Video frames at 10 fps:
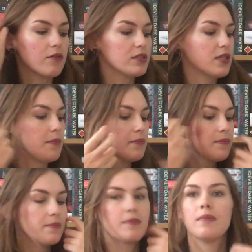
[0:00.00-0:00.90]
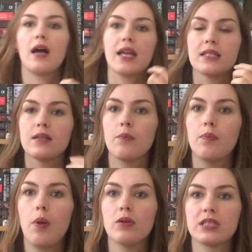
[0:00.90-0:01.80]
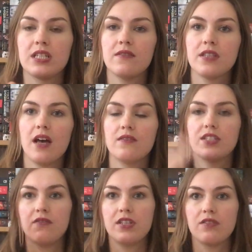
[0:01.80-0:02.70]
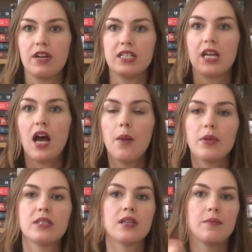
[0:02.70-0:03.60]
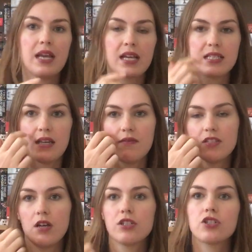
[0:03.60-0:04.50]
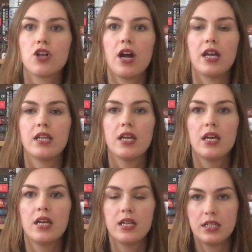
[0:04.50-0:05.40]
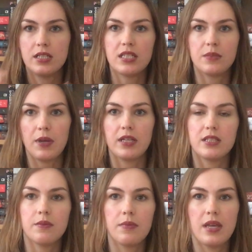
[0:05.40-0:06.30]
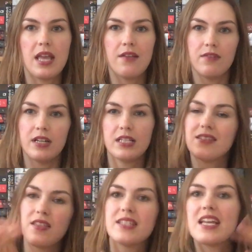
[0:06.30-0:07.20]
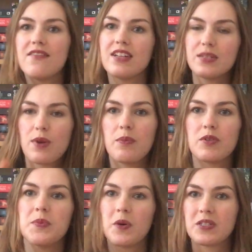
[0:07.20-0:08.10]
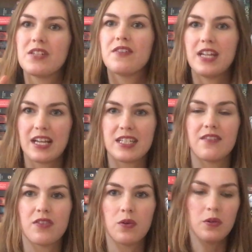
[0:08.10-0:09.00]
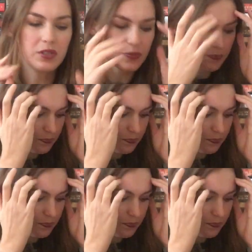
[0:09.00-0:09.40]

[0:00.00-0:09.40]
got some, I guess, positives that I've shifted the rating up and some negatives, so I'll just try and disperse them evenly so that it's evenly spread between positive and negative thoughts.